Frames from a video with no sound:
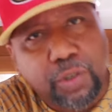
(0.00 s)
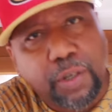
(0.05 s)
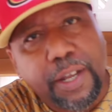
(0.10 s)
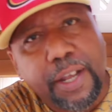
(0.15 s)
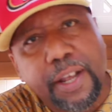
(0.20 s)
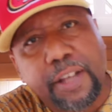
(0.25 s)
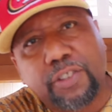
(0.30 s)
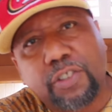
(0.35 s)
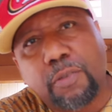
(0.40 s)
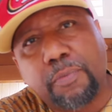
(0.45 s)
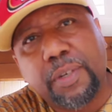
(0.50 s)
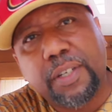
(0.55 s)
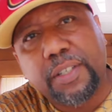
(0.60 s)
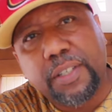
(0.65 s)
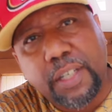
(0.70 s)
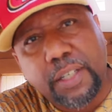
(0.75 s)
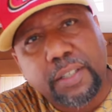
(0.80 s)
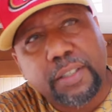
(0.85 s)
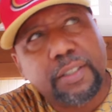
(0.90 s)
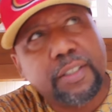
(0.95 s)
your hands on me,
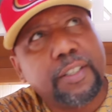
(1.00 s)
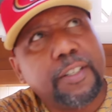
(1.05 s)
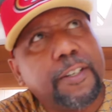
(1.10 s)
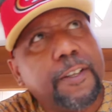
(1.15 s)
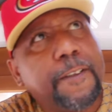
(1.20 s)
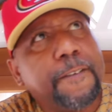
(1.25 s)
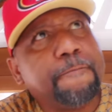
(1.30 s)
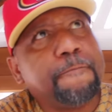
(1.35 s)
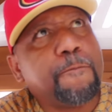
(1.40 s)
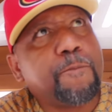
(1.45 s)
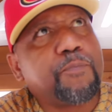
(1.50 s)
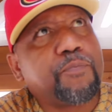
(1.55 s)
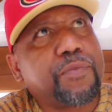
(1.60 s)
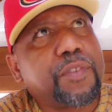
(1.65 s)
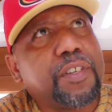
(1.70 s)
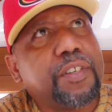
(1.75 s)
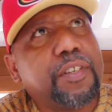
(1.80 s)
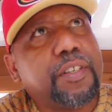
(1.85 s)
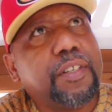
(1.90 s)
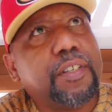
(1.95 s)
nigga?
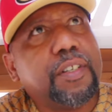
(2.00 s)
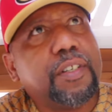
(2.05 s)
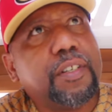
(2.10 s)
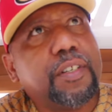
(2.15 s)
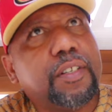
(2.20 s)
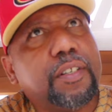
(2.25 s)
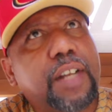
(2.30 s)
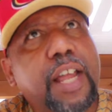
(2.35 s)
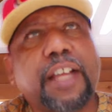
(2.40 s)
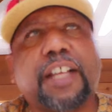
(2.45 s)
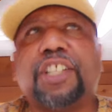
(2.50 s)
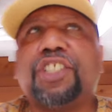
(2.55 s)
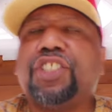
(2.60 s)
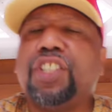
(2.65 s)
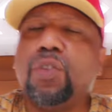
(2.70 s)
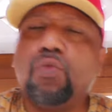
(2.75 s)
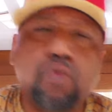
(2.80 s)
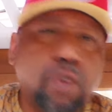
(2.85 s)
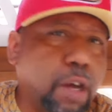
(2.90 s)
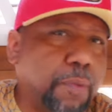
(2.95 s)
Like, cause
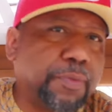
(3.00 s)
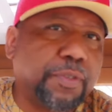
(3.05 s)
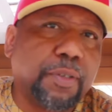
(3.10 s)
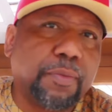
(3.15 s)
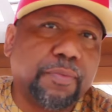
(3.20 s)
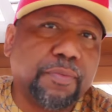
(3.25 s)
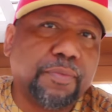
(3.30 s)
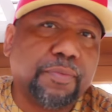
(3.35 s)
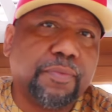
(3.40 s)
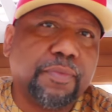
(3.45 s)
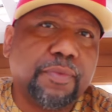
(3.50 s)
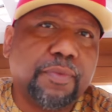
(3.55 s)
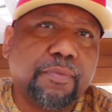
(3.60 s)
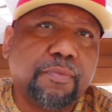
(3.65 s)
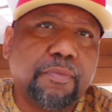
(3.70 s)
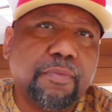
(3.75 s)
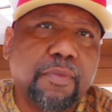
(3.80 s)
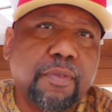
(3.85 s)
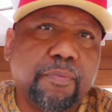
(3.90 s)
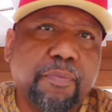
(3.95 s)
she whooped him.
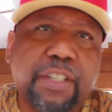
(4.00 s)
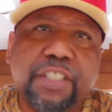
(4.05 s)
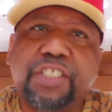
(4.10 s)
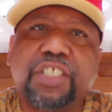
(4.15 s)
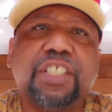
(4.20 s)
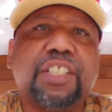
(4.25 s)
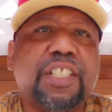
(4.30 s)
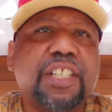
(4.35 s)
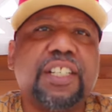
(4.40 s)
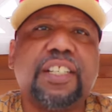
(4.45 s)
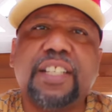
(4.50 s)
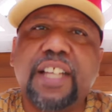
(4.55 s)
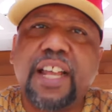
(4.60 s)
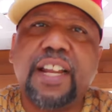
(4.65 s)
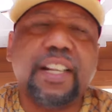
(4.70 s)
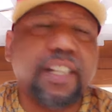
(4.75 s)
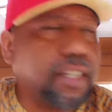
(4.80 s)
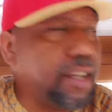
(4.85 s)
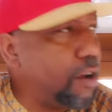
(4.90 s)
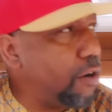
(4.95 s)
But she couldn't
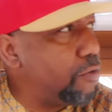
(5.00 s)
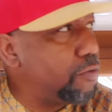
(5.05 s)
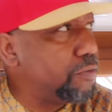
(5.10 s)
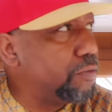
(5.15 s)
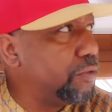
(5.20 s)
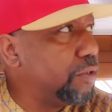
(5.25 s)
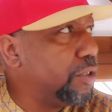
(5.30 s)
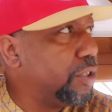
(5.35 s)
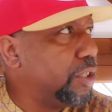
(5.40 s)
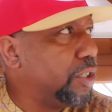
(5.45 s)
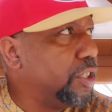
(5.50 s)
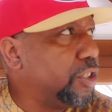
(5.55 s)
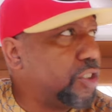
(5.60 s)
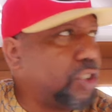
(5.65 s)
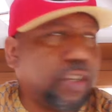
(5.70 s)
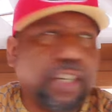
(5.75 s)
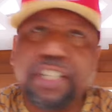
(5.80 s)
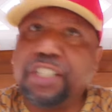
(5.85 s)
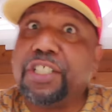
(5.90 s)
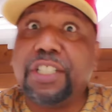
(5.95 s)
let it go.
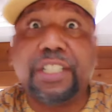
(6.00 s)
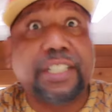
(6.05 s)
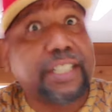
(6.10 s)
So then she